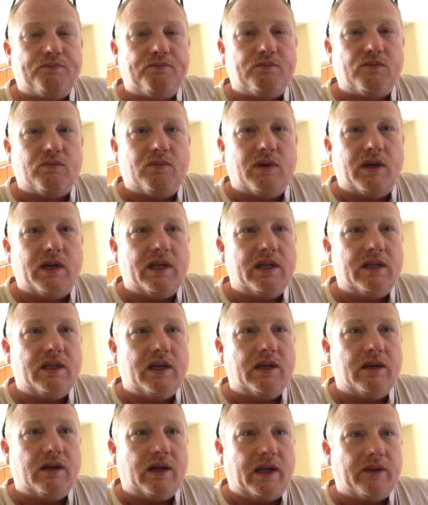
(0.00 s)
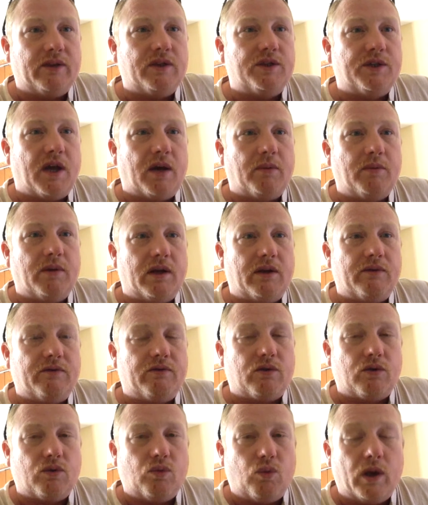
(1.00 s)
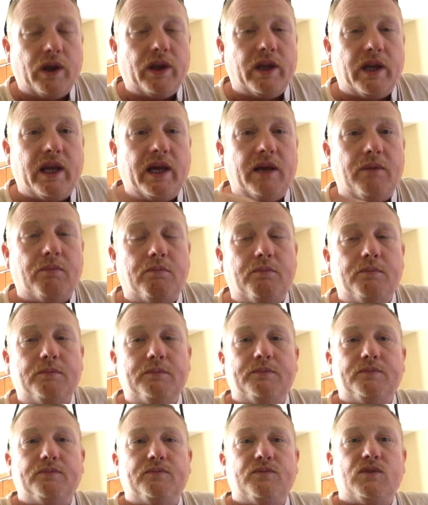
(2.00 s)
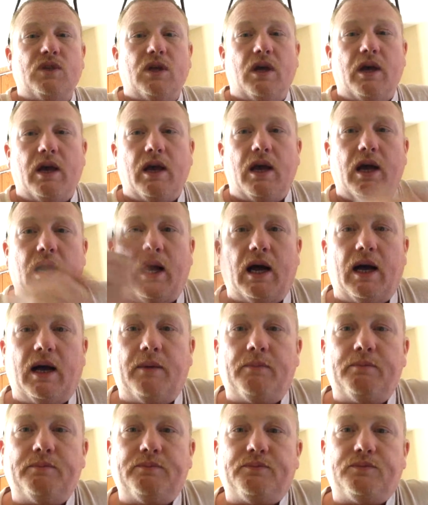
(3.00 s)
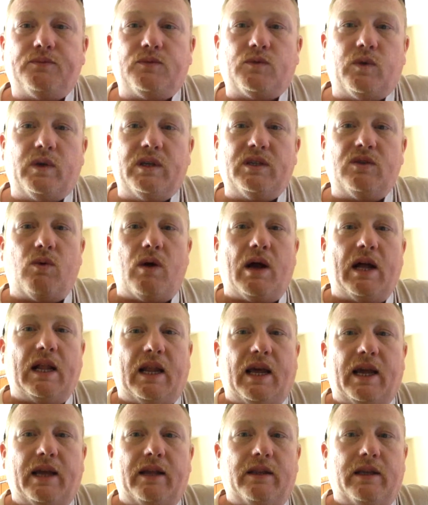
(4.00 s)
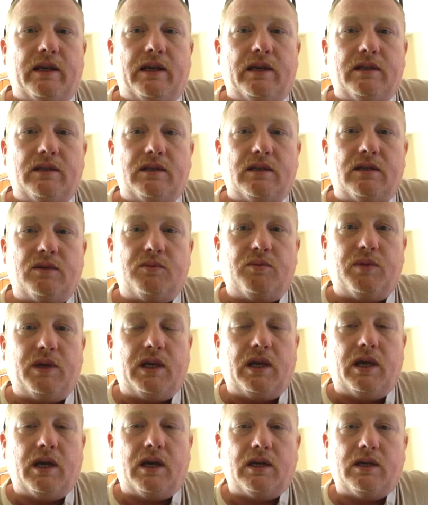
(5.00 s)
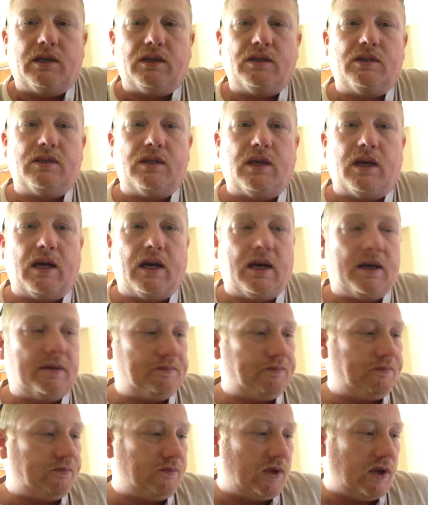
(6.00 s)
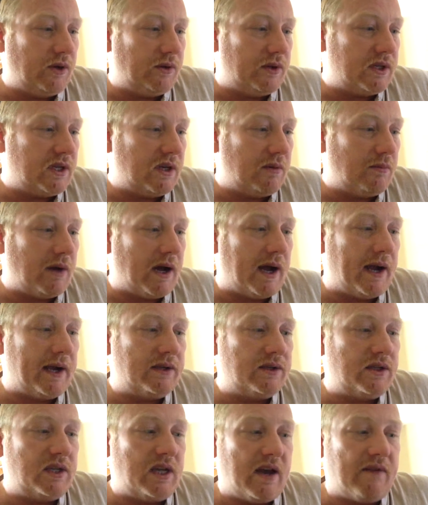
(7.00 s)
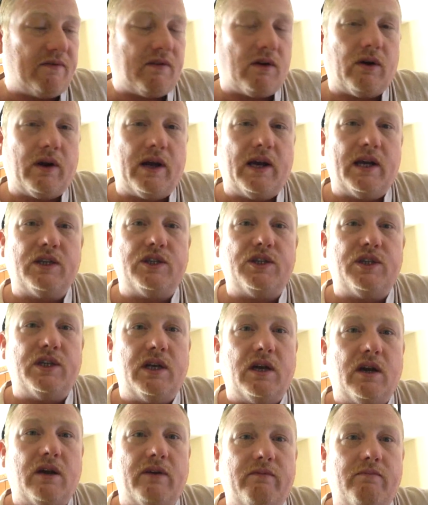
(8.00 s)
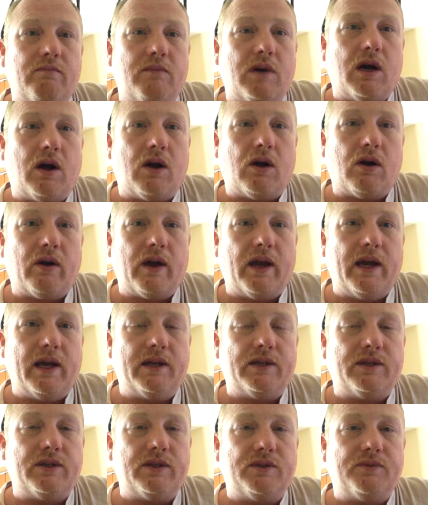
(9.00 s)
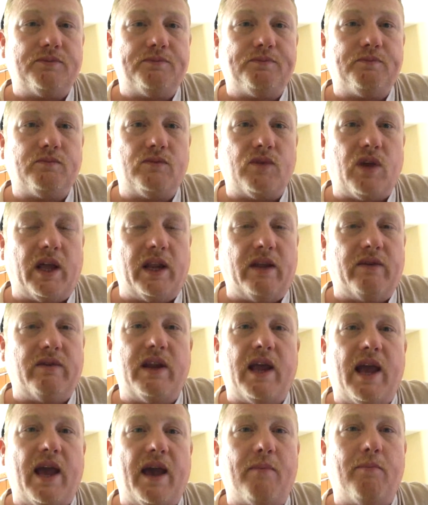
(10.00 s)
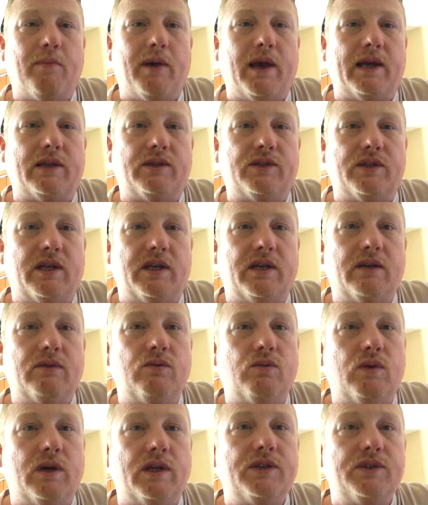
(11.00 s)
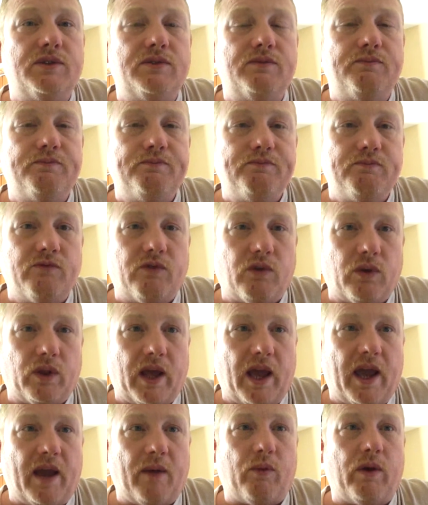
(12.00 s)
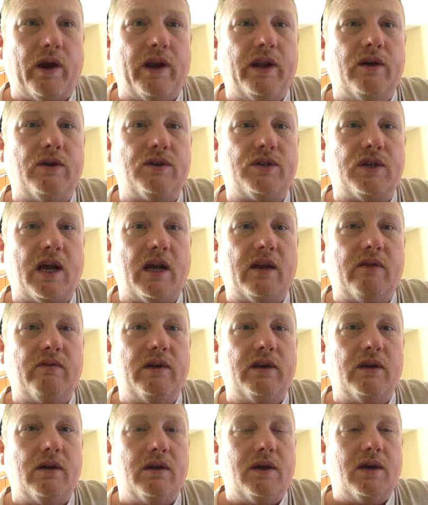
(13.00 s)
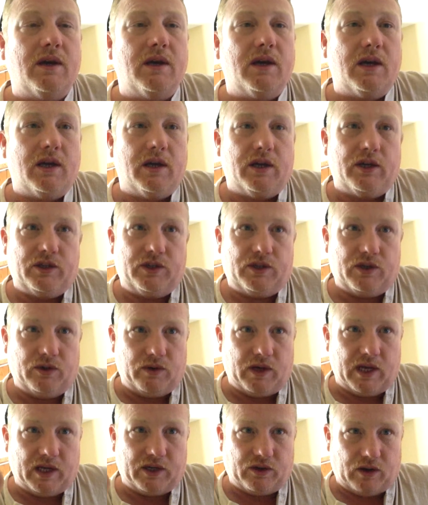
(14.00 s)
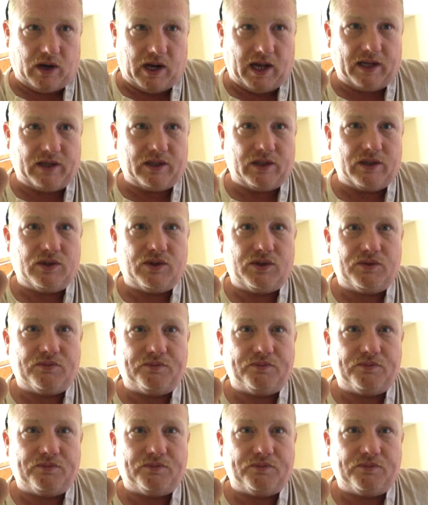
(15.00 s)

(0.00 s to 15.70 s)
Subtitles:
but it'll get the job done for what you need. The reason why I like these is because this combines the FRS, GMRS, and even ham bands in it, which for the ham radio side of it, do get your license.